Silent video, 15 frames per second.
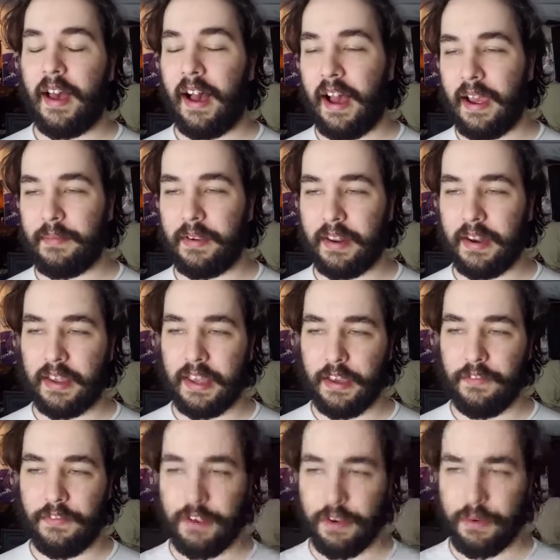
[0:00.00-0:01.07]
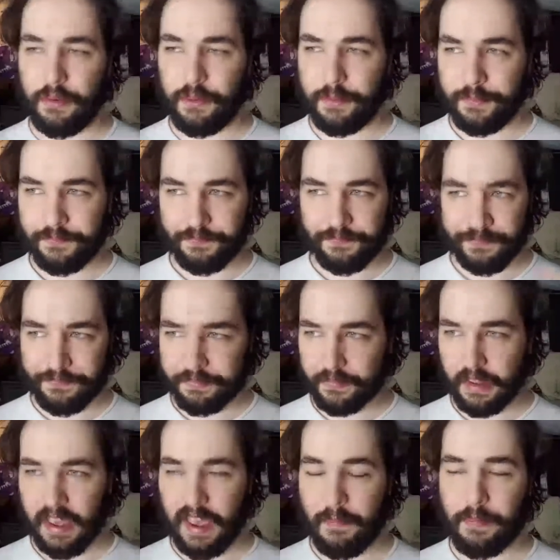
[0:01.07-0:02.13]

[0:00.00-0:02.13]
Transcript: I'm going to give you a